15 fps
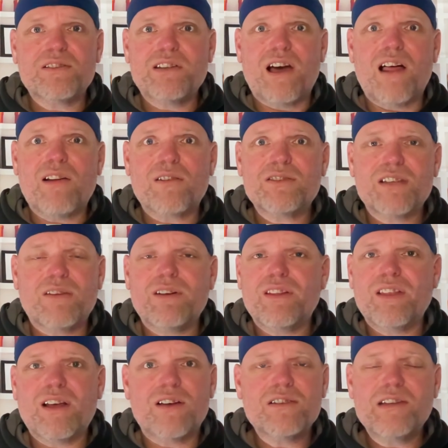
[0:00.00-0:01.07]

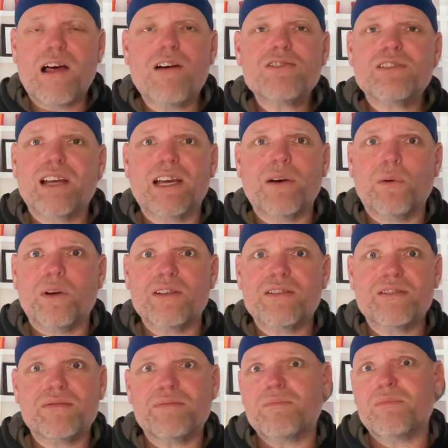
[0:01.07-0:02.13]
$70,000 like it
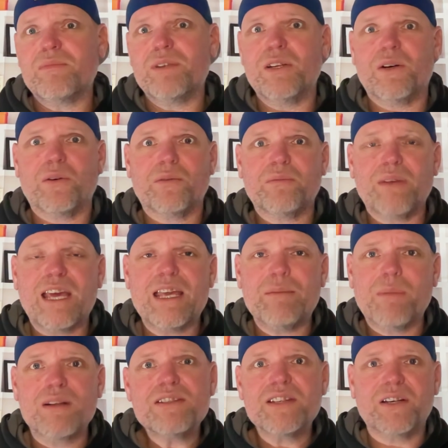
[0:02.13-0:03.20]
was, 8
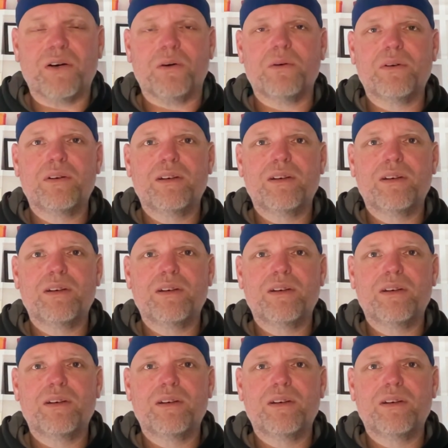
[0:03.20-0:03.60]
months ago.